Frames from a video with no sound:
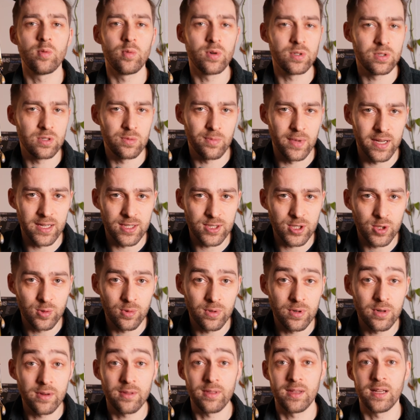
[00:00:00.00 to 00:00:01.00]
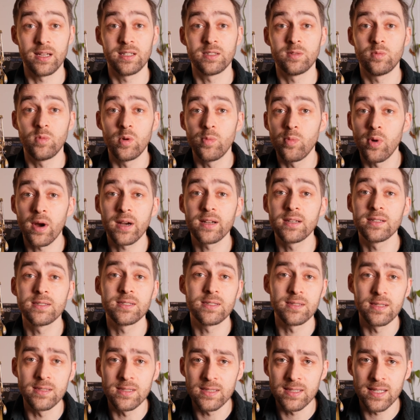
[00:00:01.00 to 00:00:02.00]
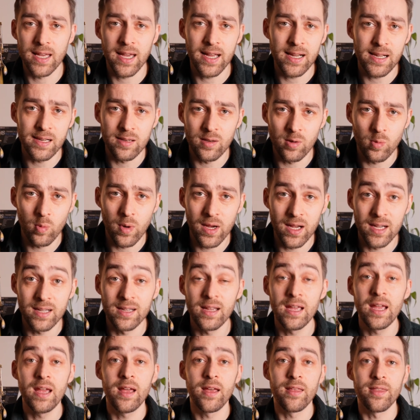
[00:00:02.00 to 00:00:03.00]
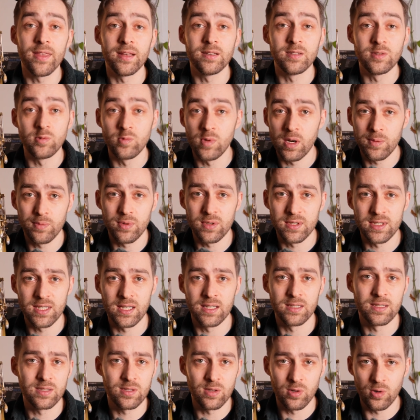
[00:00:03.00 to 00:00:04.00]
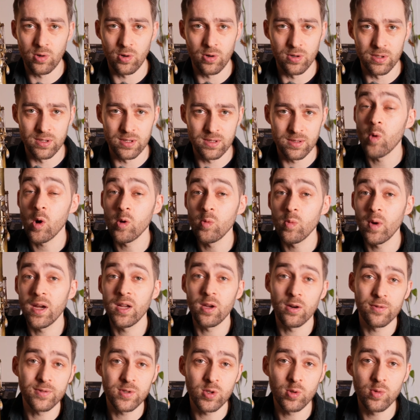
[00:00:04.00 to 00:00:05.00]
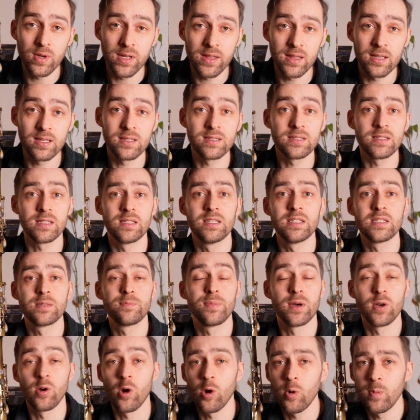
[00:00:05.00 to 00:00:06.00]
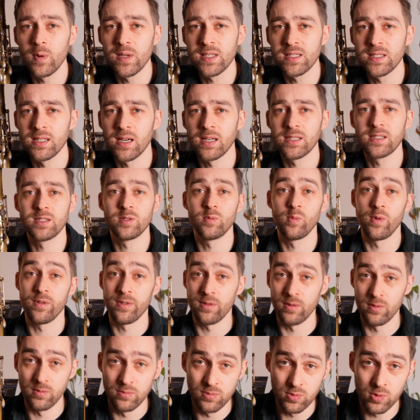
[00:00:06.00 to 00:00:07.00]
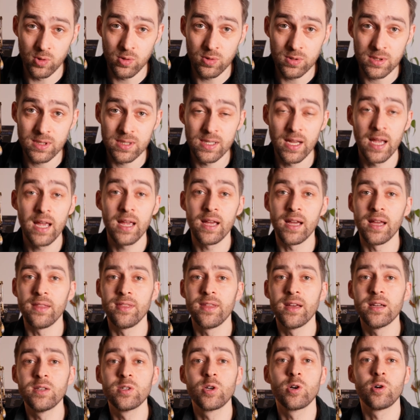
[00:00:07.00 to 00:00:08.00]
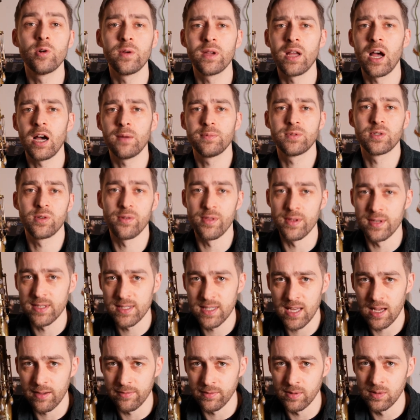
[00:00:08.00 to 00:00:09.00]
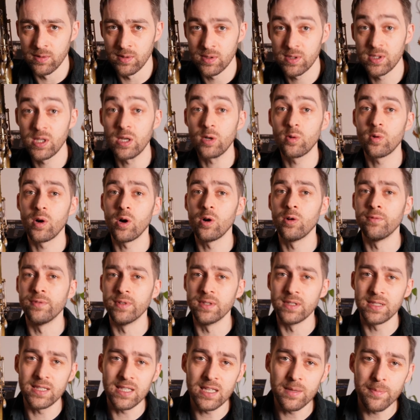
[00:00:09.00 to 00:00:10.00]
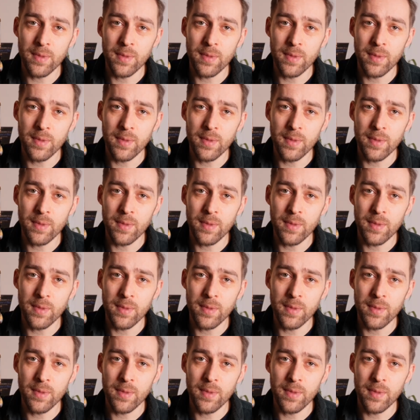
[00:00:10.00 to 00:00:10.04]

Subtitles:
we want to make sure that we practice the scale in a way that it represents the chord. One way of doing this is by always starting with a root and then going up to the 7. So over D